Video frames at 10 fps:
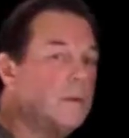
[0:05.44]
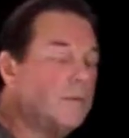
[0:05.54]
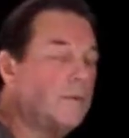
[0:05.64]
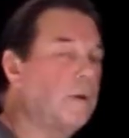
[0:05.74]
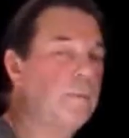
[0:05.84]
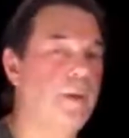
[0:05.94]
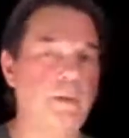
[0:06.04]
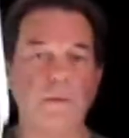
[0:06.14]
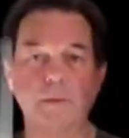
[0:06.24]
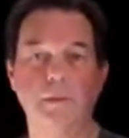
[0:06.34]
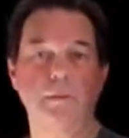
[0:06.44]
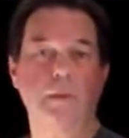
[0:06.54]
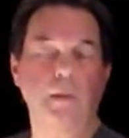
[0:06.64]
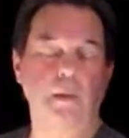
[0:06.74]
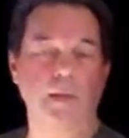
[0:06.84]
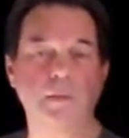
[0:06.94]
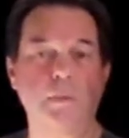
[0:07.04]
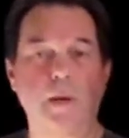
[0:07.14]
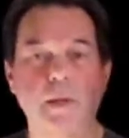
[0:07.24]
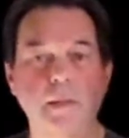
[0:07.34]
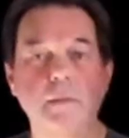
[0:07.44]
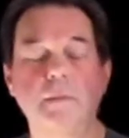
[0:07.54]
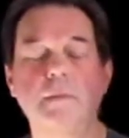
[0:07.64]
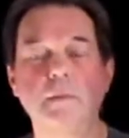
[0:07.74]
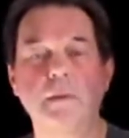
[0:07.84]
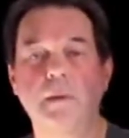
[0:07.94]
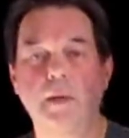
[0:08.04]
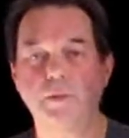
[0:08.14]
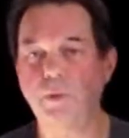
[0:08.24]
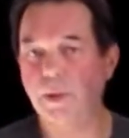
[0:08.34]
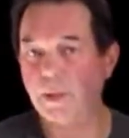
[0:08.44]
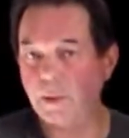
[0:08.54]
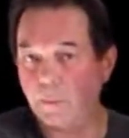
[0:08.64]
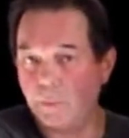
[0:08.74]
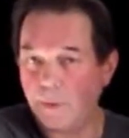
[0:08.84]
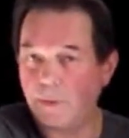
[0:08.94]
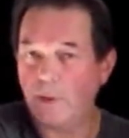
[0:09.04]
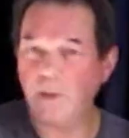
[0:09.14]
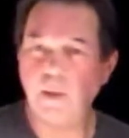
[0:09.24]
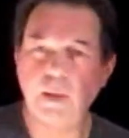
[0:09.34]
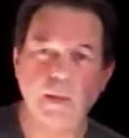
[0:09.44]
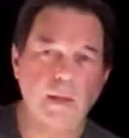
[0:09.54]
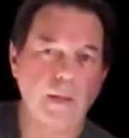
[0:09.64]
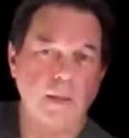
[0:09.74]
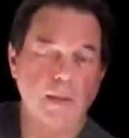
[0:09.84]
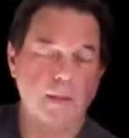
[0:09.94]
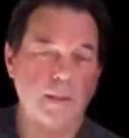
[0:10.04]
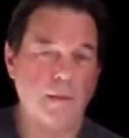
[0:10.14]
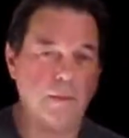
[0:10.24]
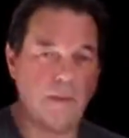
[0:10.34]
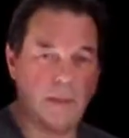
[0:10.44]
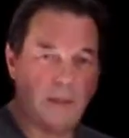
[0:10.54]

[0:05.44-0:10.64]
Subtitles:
The fundamentals. That's what I try to help with. You know, and then